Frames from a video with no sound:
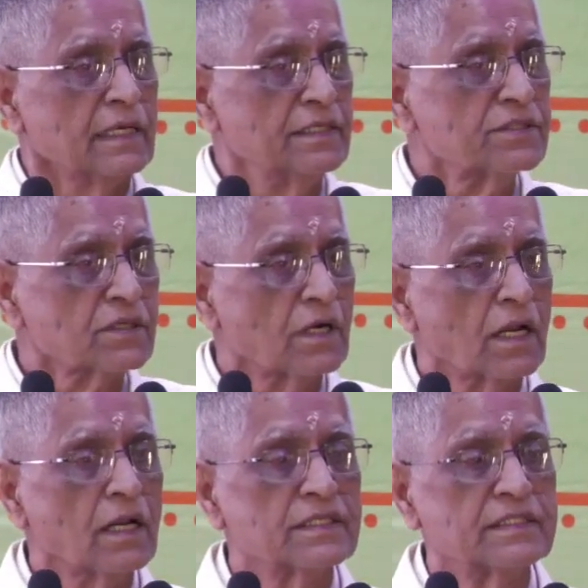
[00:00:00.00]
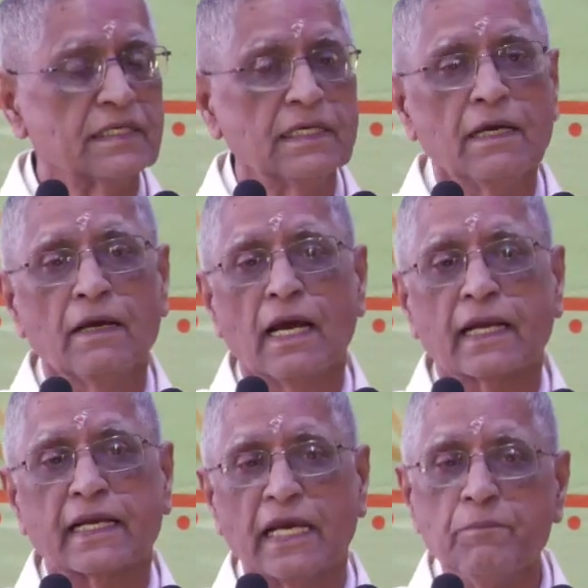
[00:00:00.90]
This chronology
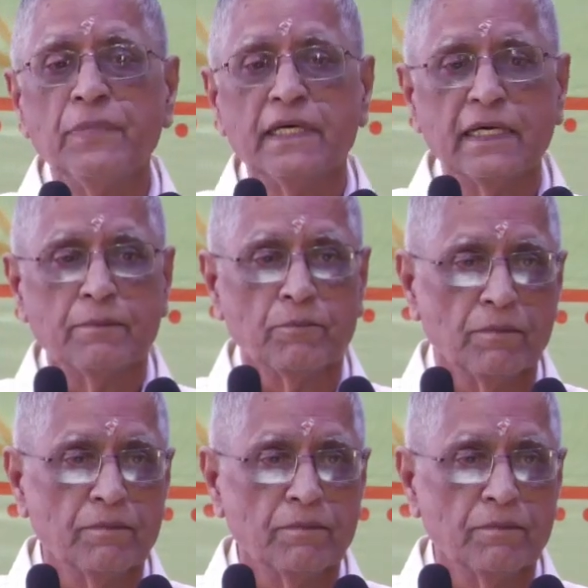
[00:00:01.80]
can be